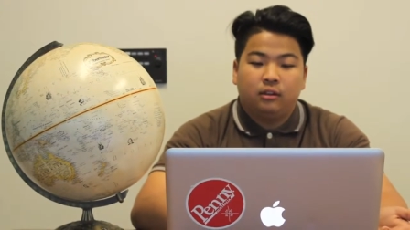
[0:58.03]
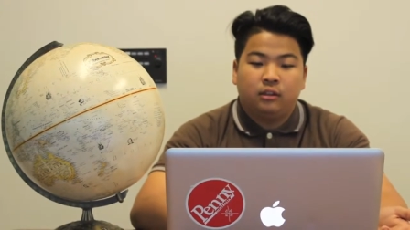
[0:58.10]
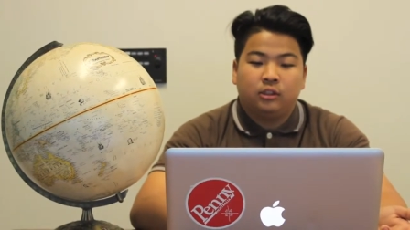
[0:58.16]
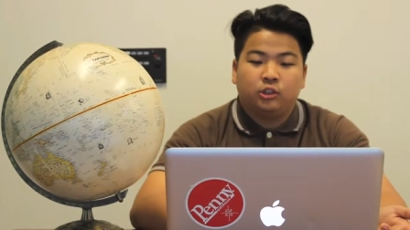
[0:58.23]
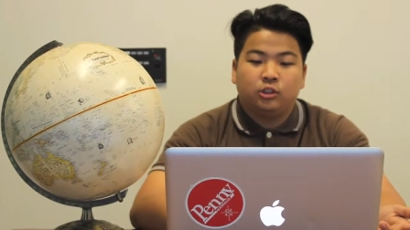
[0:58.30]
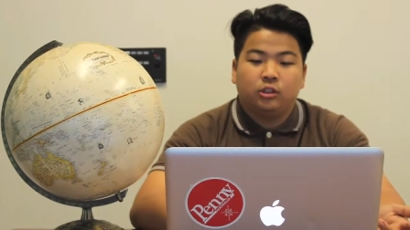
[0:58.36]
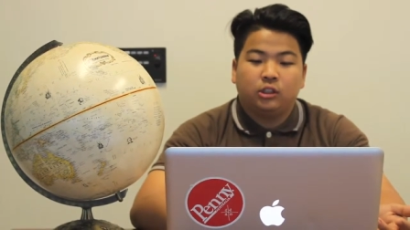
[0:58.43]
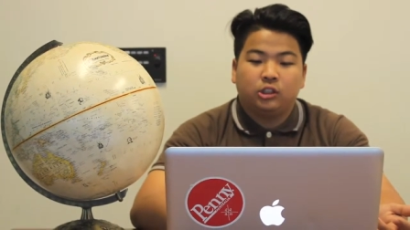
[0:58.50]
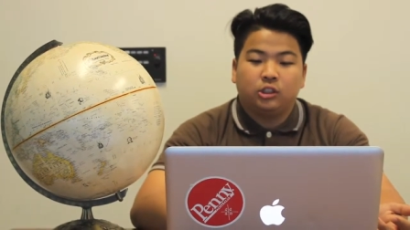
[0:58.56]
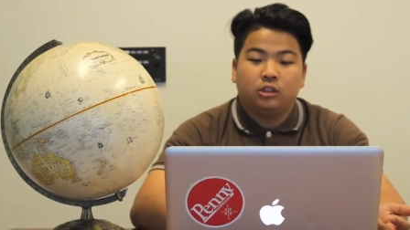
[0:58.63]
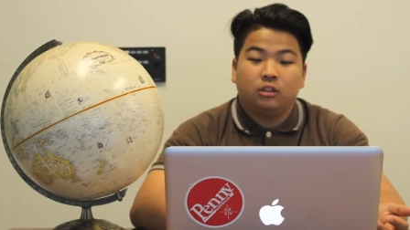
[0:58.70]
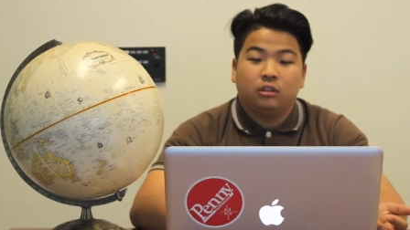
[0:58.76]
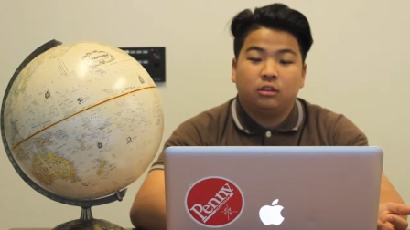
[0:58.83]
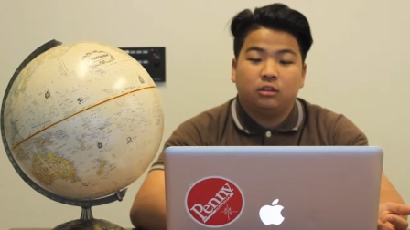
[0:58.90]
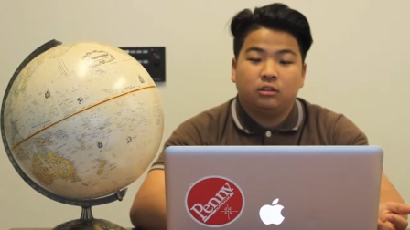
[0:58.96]
The
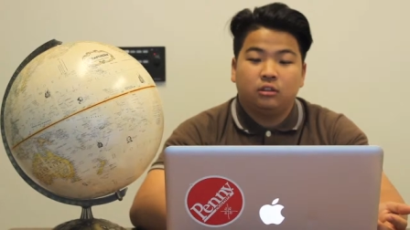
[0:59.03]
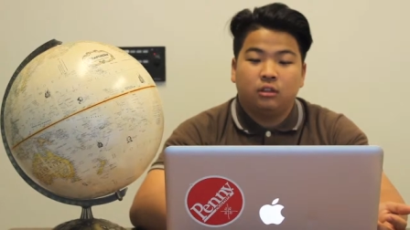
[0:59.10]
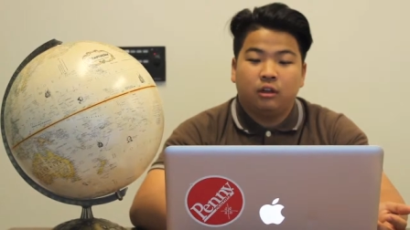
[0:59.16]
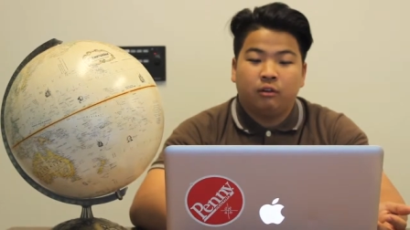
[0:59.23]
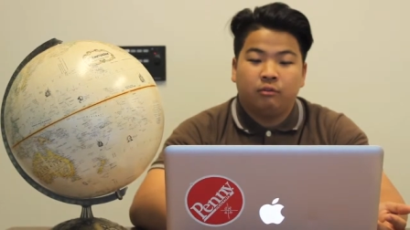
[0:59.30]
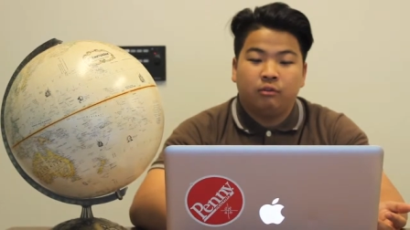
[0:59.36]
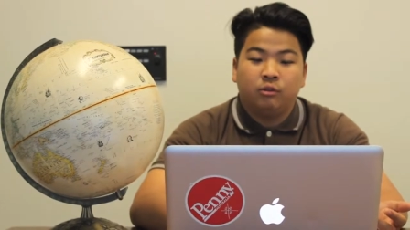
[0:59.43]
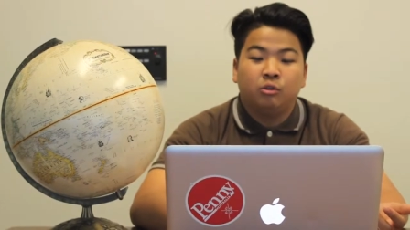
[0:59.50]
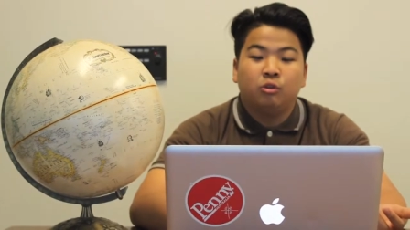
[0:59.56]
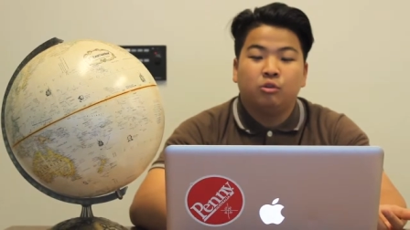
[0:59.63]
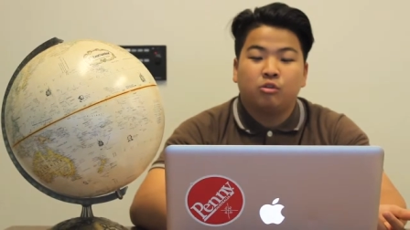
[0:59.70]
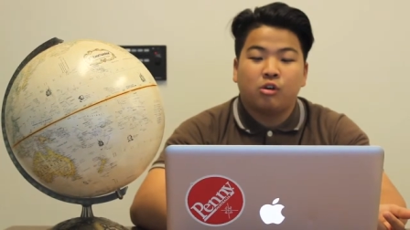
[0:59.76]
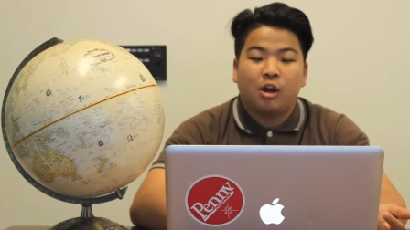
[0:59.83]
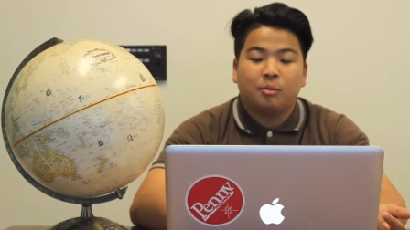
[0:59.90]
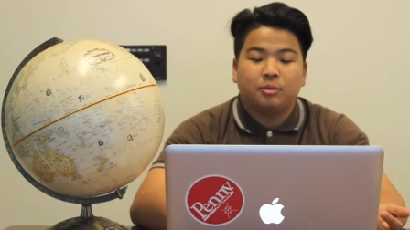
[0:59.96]
introduction of
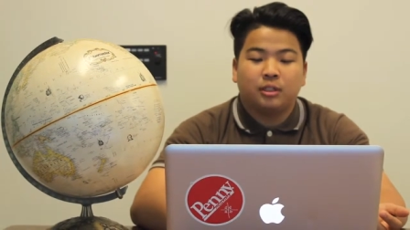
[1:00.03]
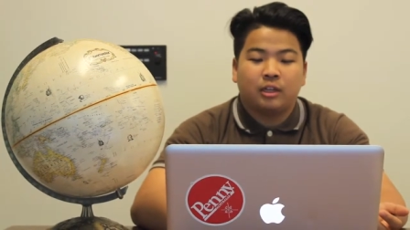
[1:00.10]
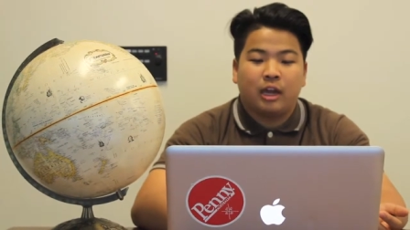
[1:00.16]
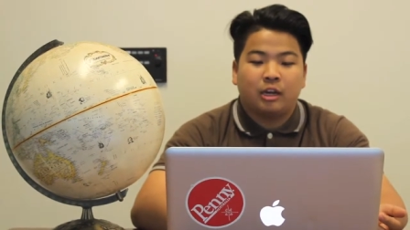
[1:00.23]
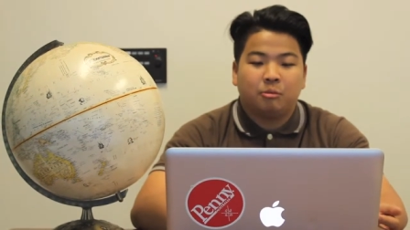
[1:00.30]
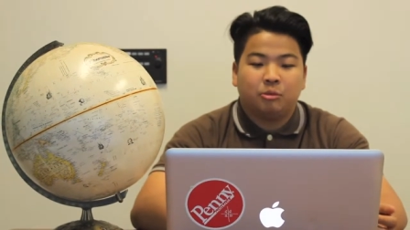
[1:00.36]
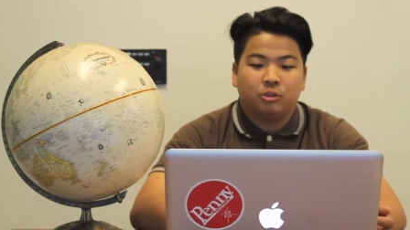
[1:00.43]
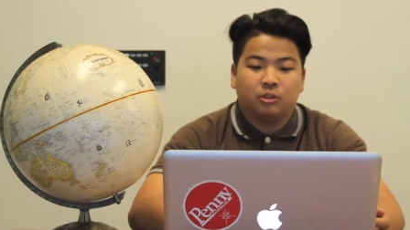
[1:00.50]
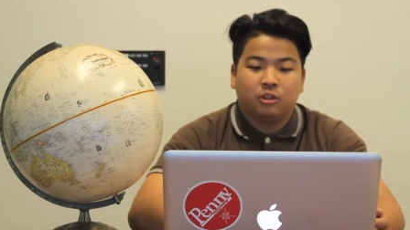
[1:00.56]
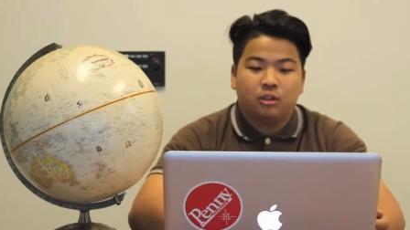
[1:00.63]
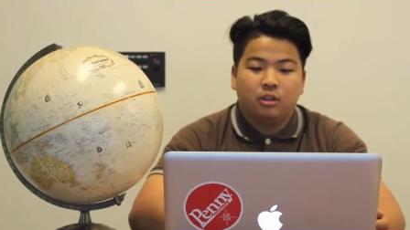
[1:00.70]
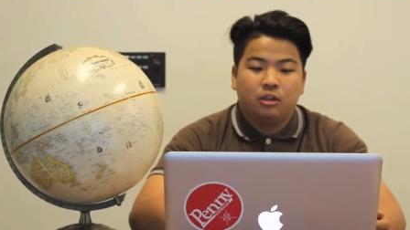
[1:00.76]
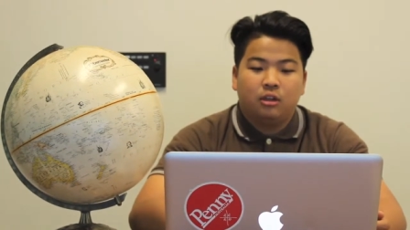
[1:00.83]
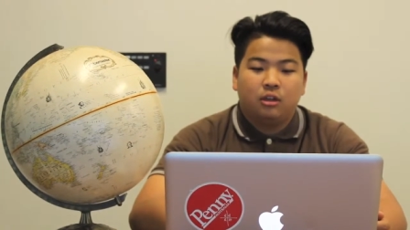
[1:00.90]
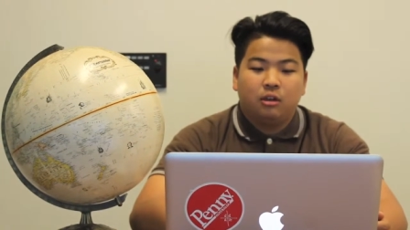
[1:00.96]
new crops and animals
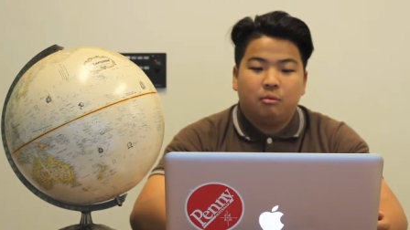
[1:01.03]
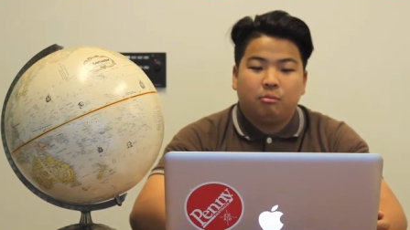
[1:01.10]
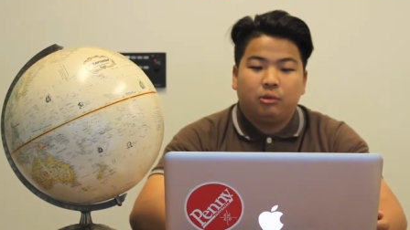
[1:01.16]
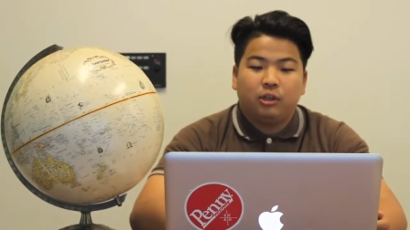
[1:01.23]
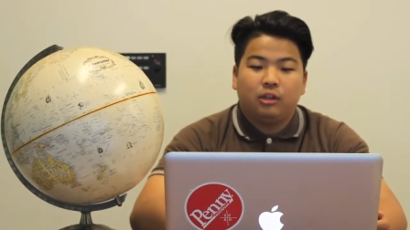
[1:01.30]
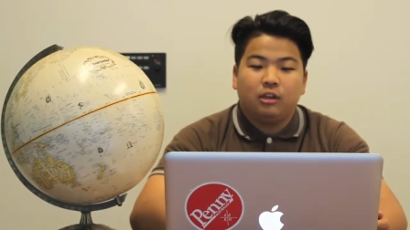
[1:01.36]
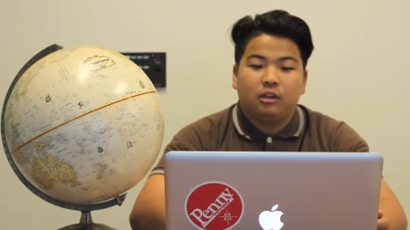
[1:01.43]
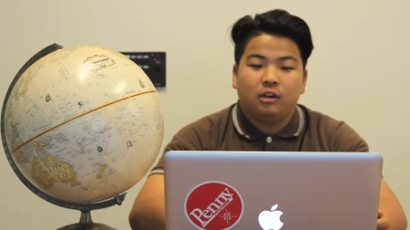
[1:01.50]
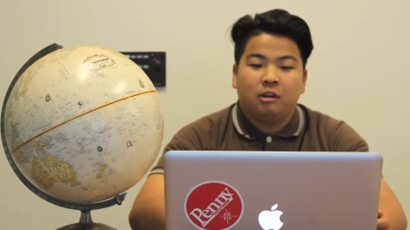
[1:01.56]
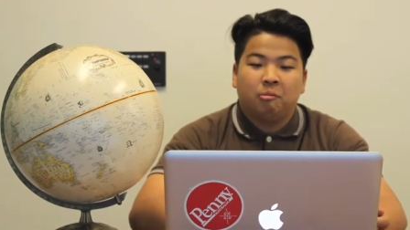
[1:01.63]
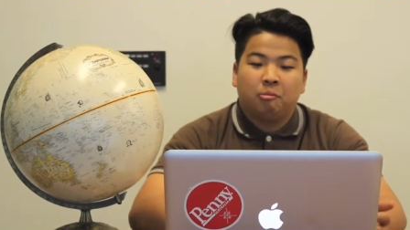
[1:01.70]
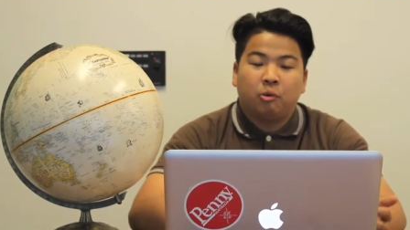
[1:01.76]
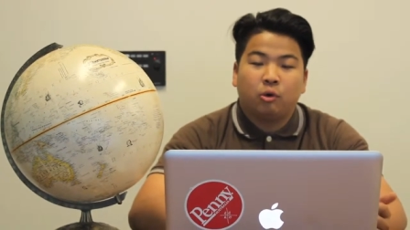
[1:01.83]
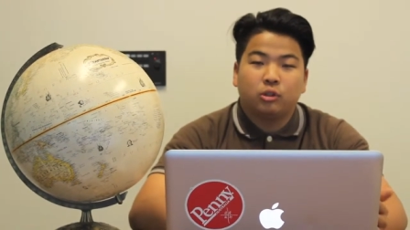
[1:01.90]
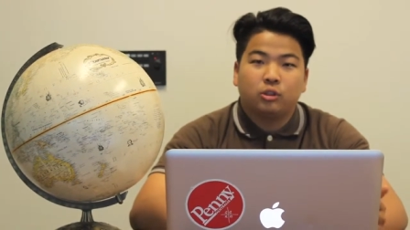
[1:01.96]
played an
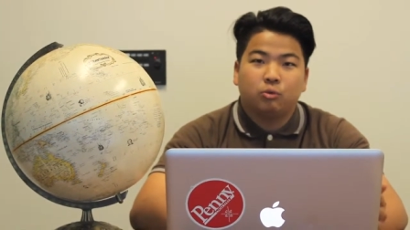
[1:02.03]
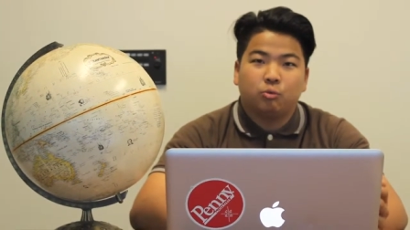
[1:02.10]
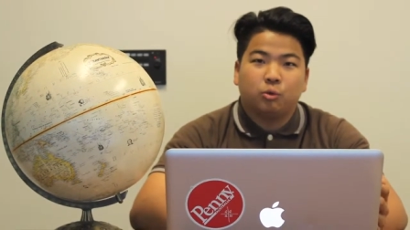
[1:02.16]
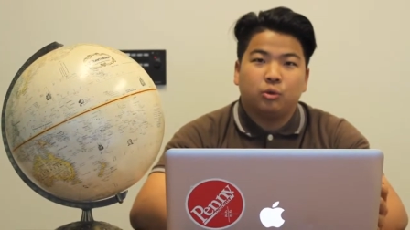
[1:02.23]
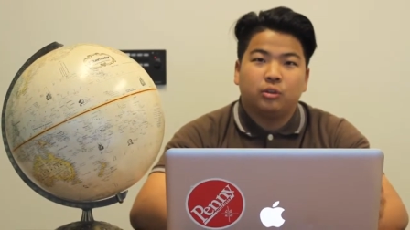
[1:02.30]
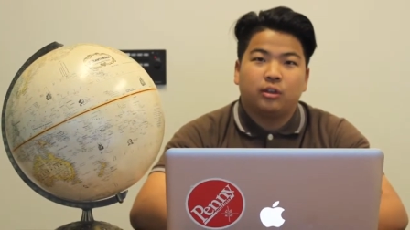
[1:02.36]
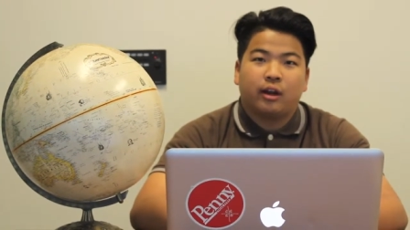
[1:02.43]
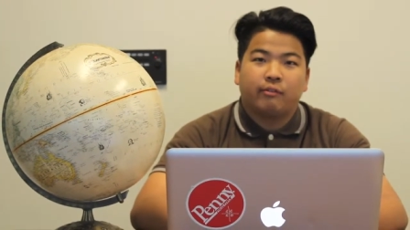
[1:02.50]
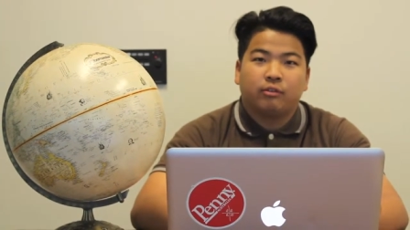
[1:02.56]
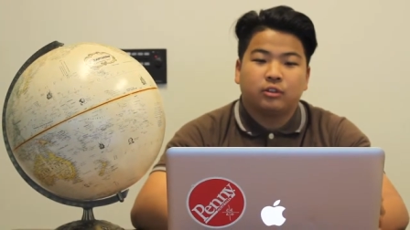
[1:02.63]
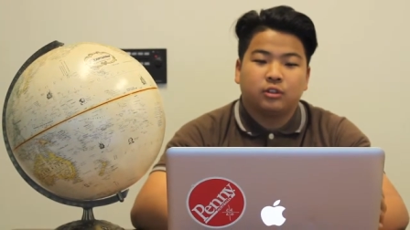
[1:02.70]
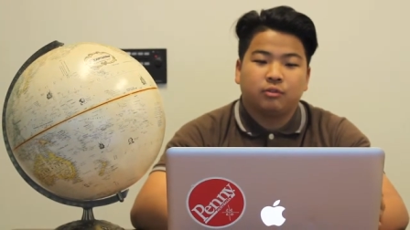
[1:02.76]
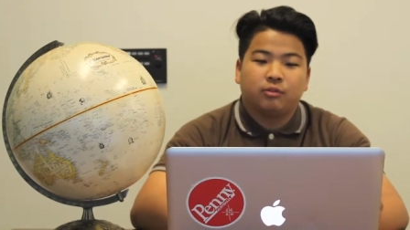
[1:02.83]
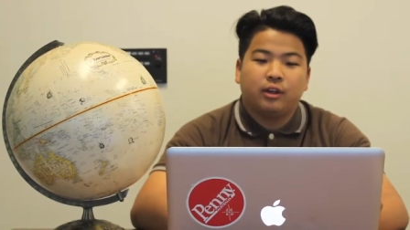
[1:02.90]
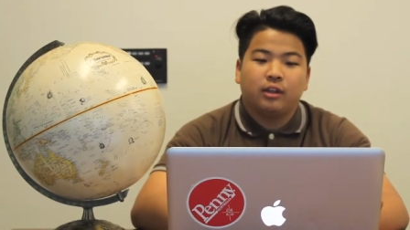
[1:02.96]
important role in
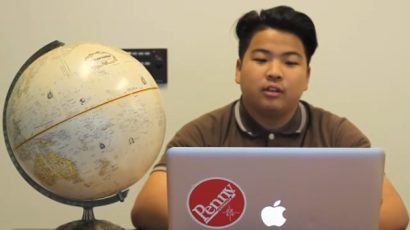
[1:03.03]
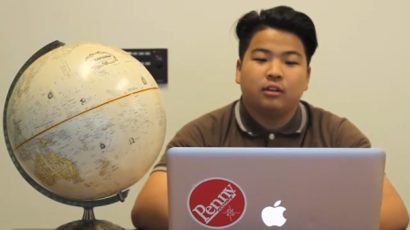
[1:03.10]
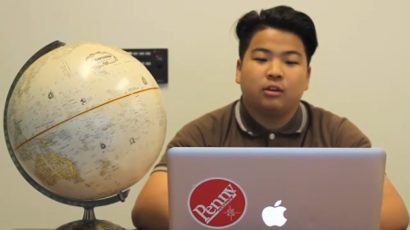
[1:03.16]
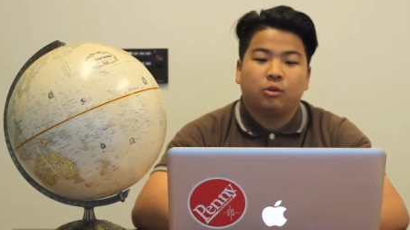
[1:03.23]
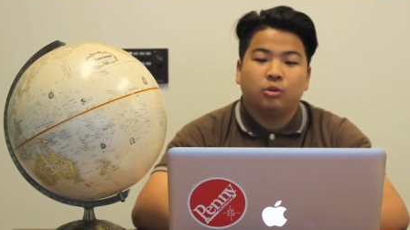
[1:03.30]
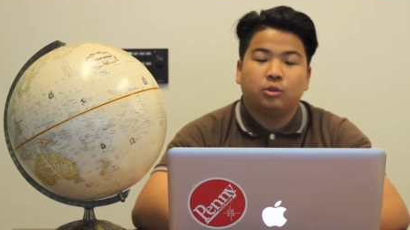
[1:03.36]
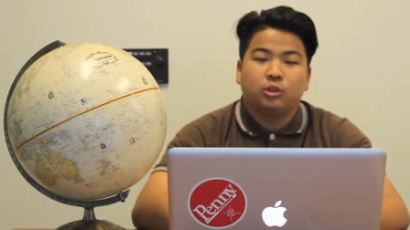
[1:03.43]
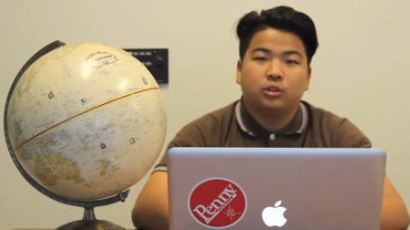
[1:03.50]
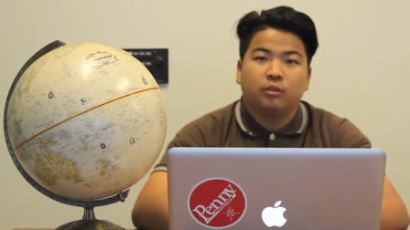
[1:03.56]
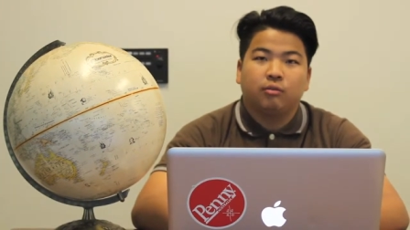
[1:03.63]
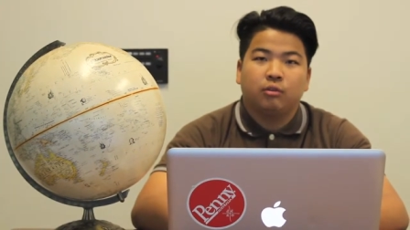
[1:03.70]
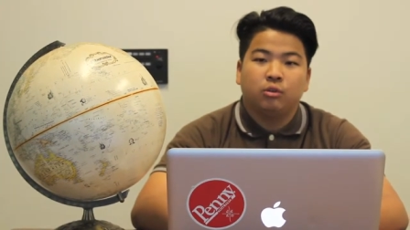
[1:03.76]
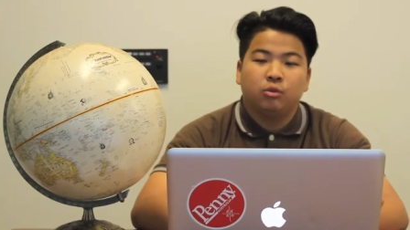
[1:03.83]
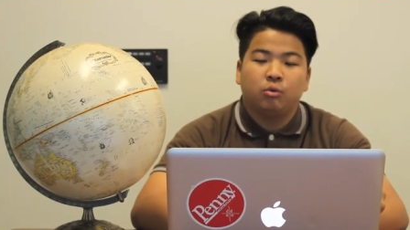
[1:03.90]
diversifying the culture of the